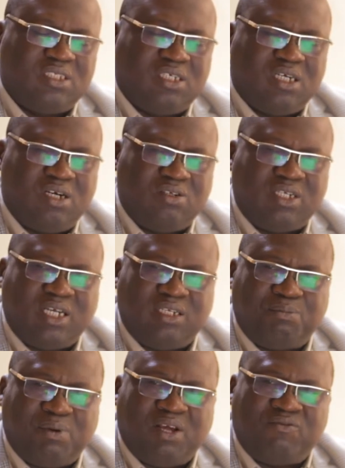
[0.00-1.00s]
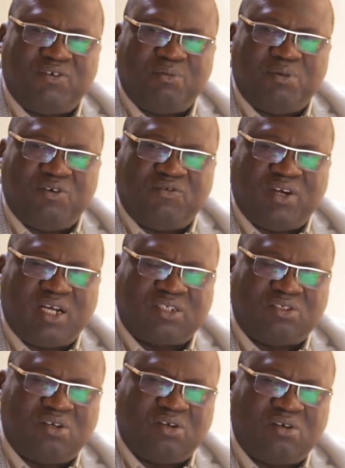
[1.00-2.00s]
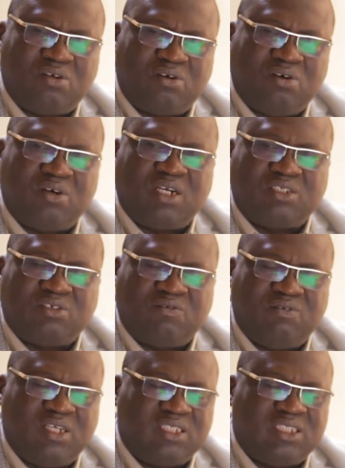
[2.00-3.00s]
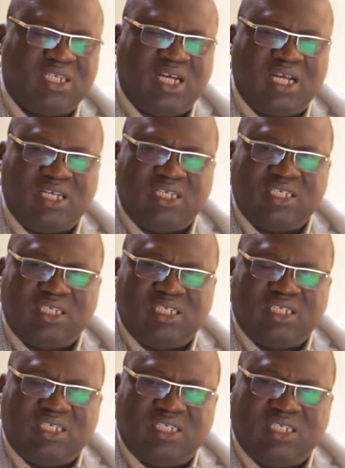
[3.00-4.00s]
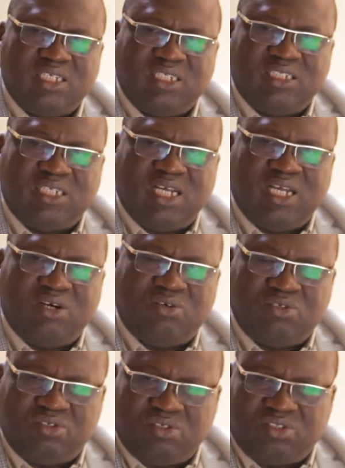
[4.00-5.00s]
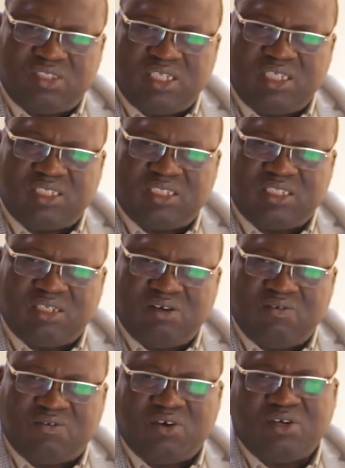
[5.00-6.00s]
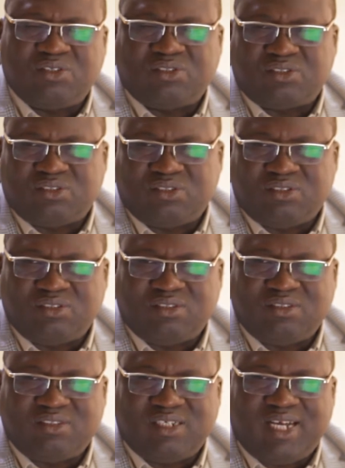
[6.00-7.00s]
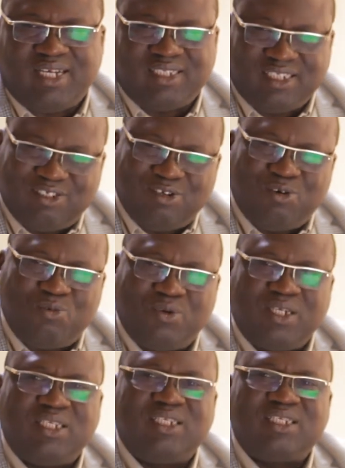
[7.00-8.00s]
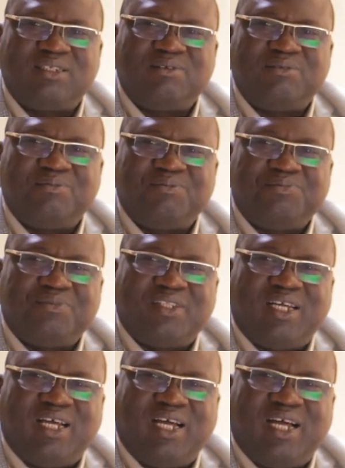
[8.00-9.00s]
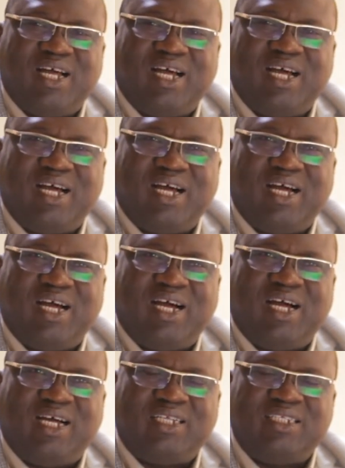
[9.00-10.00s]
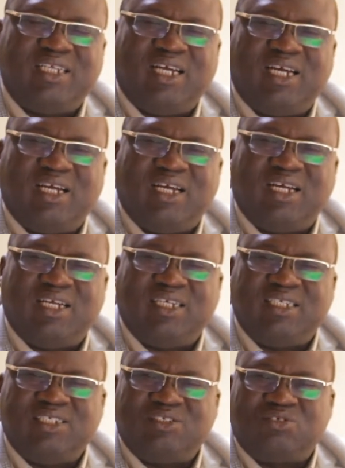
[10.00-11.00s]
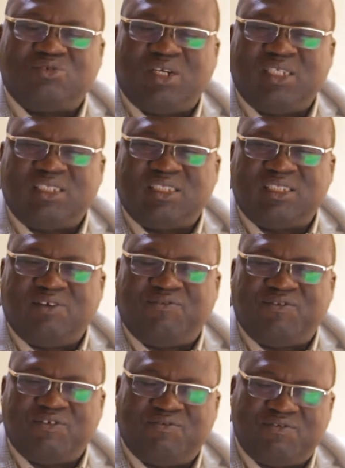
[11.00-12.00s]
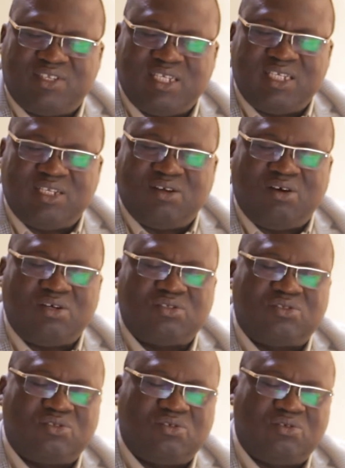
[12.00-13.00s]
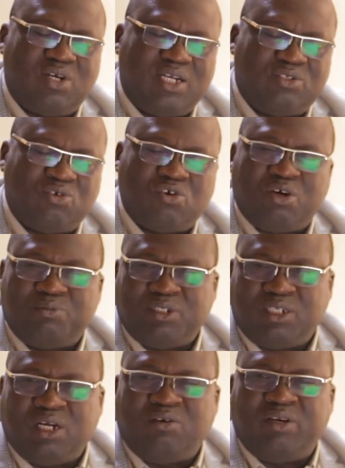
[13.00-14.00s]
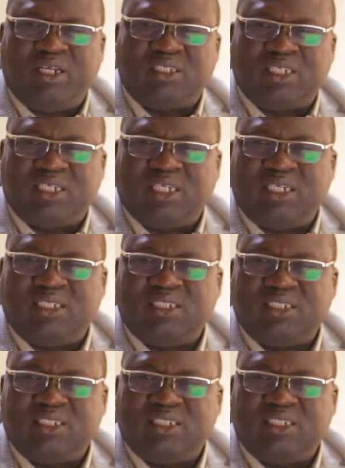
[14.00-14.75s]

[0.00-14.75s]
under the platform of Action Congress of Nigeria in Ondo State. Of course, I did not win. And in 2015 also, I took up the gauntlet again,